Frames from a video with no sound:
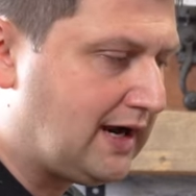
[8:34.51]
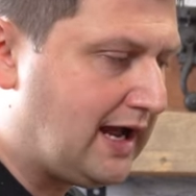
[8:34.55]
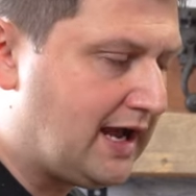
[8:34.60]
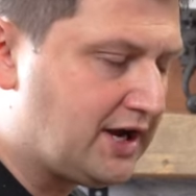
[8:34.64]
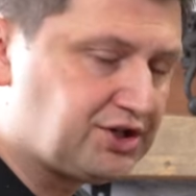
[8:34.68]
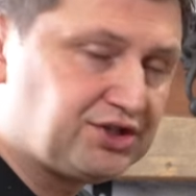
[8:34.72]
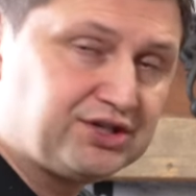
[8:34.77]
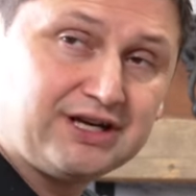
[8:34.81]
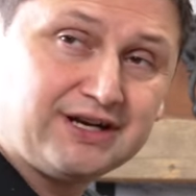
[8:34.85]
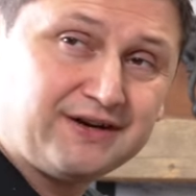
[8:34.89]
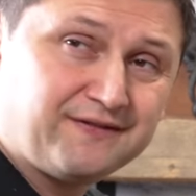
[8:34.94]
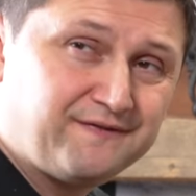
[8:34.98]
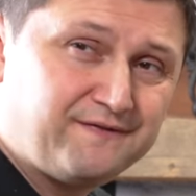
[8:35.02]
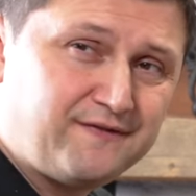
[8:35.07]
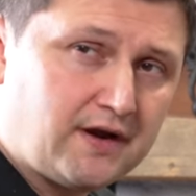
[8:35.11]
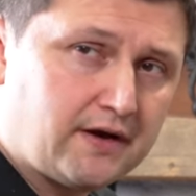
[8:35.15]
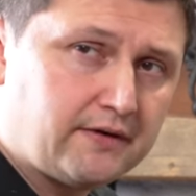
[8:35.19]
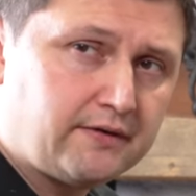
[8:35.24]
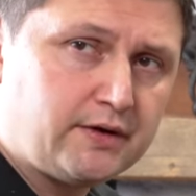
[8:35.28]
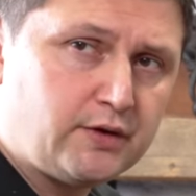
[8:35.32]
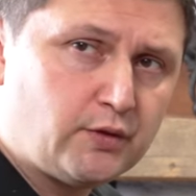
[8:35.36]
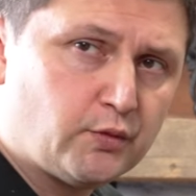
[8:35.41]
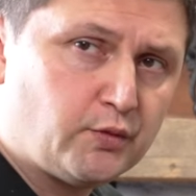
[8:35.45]
actually at a
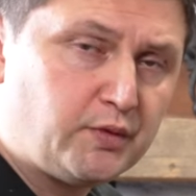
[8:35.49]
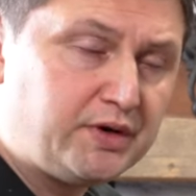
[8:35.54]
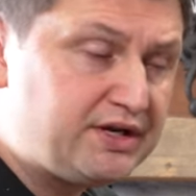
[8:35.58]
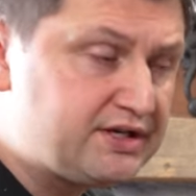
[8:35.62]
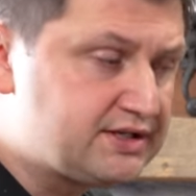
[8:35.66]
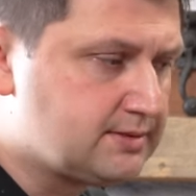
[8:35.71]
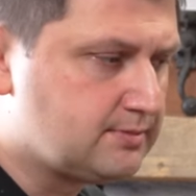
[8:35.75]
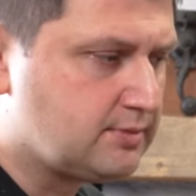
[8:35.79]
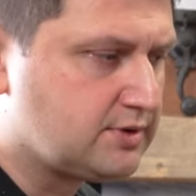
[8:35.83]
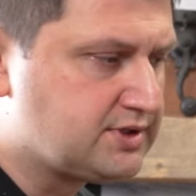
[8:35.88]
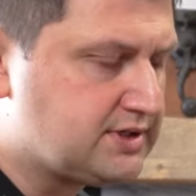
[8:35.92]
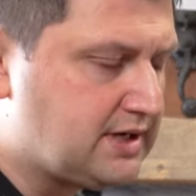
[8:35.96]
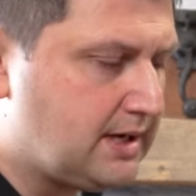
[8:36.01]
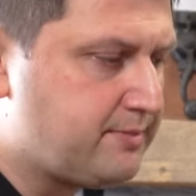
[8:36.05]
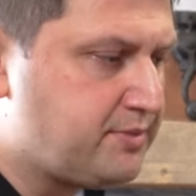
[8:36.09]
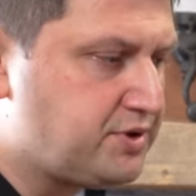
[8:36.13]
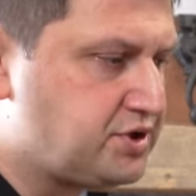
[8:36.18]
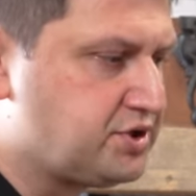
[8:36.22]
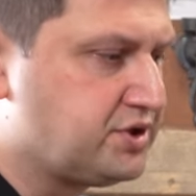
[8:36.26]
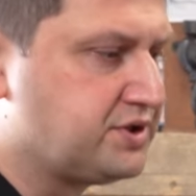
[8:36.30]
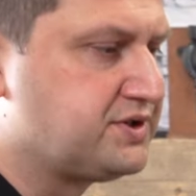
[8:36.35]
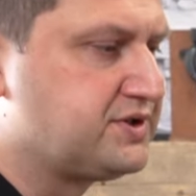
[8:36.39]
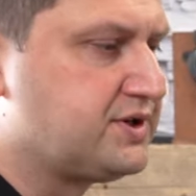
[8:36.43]
very reasonable
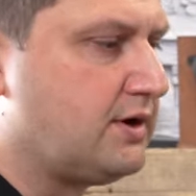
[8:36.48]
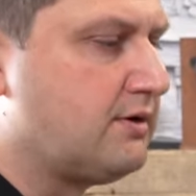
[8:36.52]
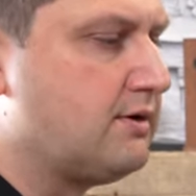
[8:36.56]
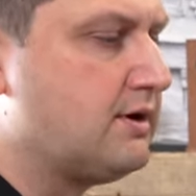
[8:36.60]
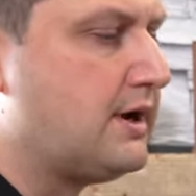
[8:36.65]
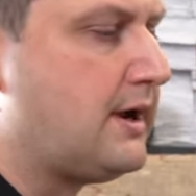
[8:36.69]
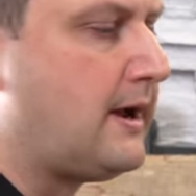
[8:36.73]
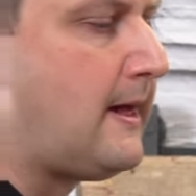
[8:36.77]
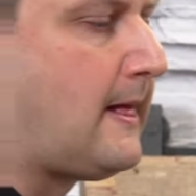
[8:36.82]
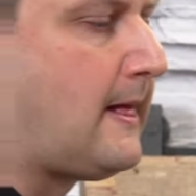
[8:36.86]
temperature. So